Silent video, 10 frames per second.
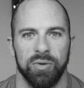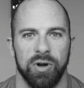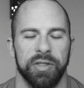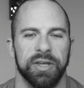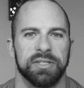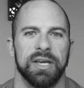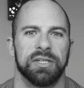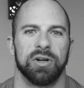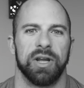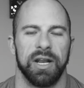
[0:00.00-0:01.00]
When all these
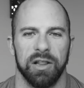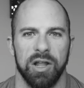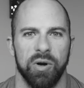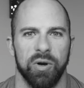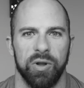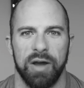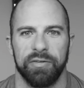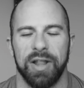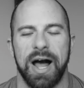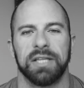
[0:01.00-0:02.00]
things are getting lower, you
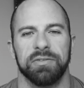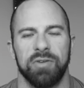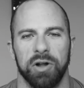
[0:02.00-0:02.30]
have lots of